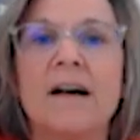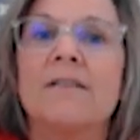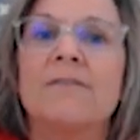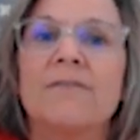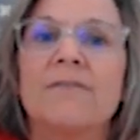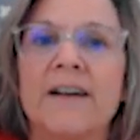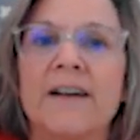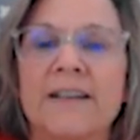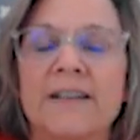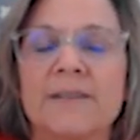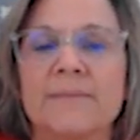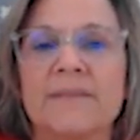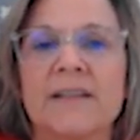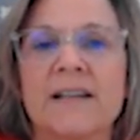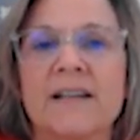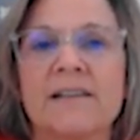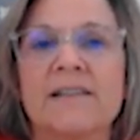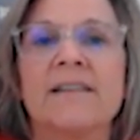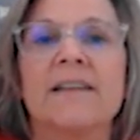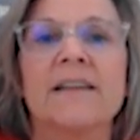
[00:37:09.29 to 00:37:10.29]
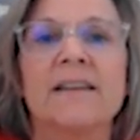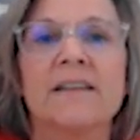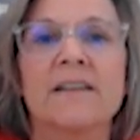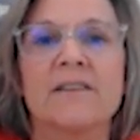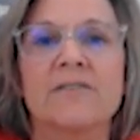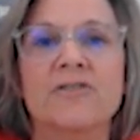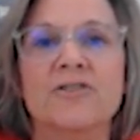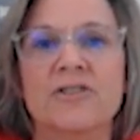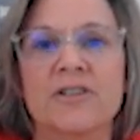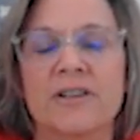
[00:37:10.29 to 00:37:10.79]
I'll find them there and
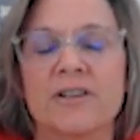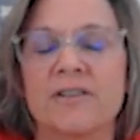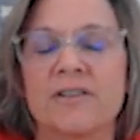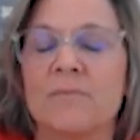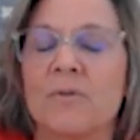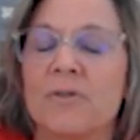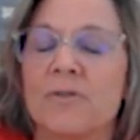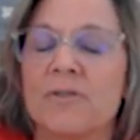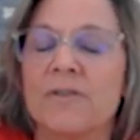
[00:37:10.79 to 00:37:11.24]
I'll share them.